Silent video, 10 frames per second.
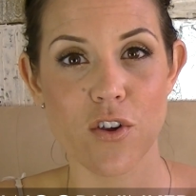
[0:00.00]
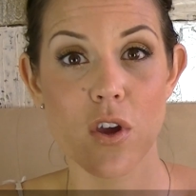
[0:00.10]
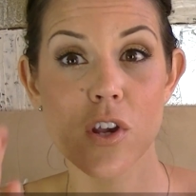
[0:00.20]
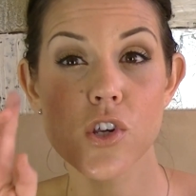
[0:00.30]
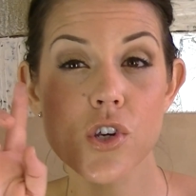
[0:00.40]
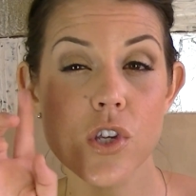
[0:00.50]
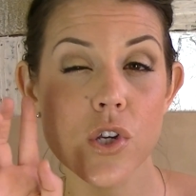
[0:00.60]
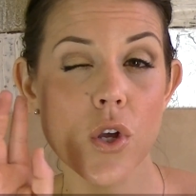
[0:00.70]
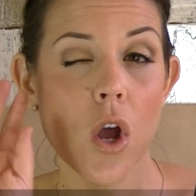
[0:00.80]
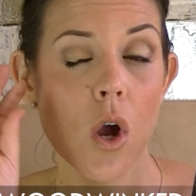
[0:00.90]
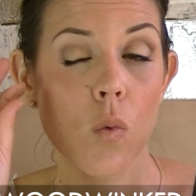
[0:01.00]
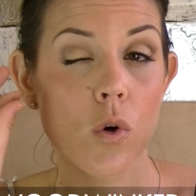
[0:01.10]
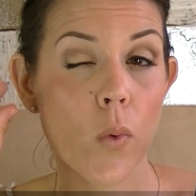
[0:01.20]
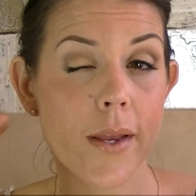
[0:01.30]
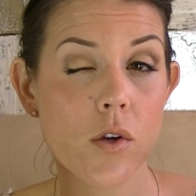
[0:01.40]
You could just do
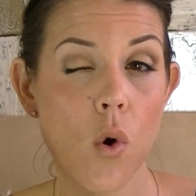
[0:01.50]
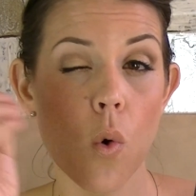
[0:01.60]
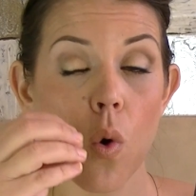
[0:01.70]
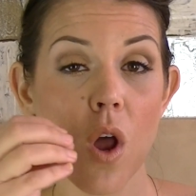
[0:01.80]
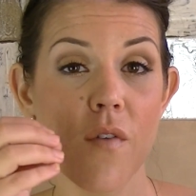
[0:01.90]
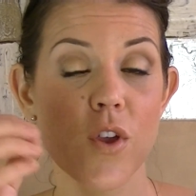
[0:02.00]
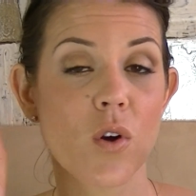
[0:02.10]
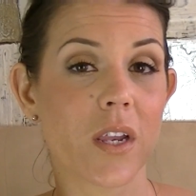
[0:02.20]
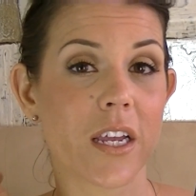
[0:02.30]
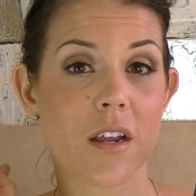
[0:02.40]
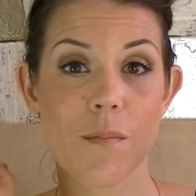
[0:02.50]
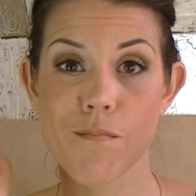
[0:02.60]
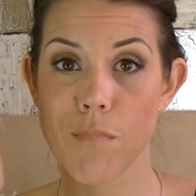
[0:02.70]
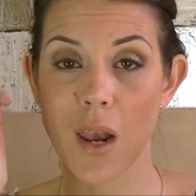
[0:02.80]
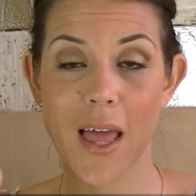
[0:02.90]
Woodwinked all over your lid,
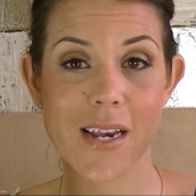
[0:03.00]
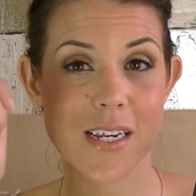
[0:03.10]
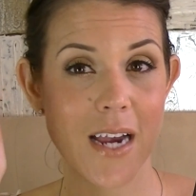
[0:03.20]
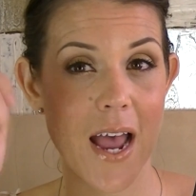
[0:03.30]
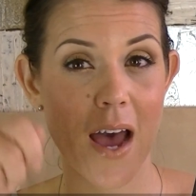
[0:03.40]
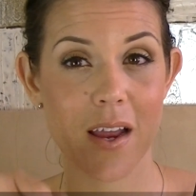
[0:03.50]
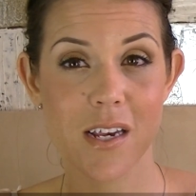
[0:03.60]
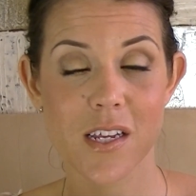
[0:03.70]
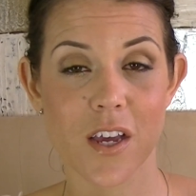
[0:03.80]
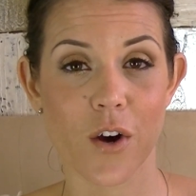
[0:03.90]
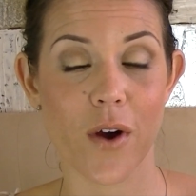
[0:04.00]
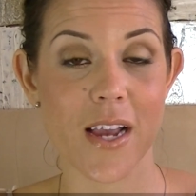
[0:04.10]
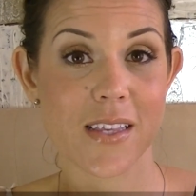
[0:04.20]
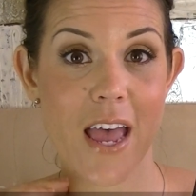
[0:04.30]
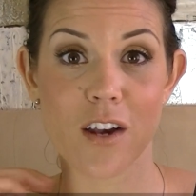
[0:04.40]
blend it out into the
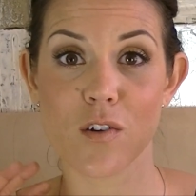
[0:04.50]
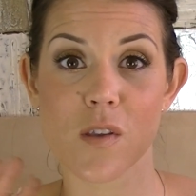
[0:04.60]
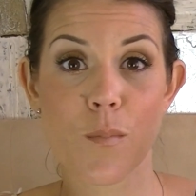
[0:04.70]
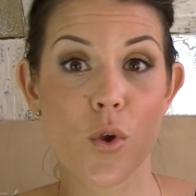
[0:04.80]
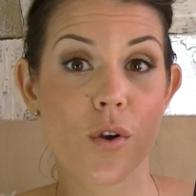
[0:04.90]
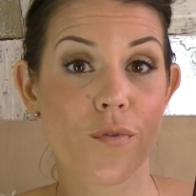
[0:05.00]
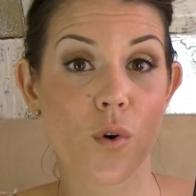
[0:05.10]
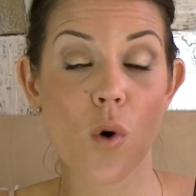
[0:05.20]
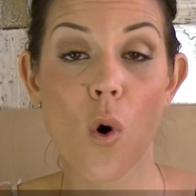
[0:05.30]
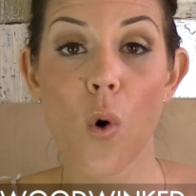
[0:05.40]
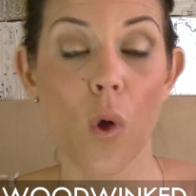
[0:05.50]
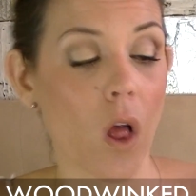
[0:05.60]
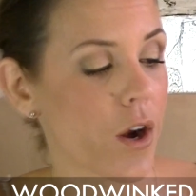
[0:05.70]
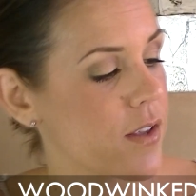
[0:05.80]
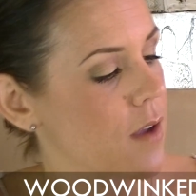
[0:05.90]
crease, and it looks beautiful all
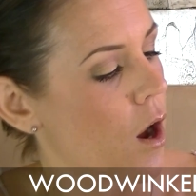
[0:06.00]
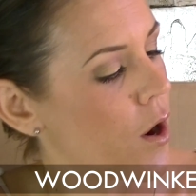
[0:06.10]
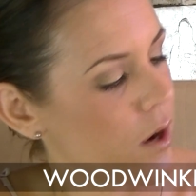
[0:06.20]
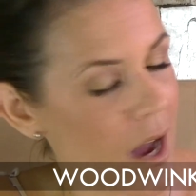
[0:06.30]
on its own.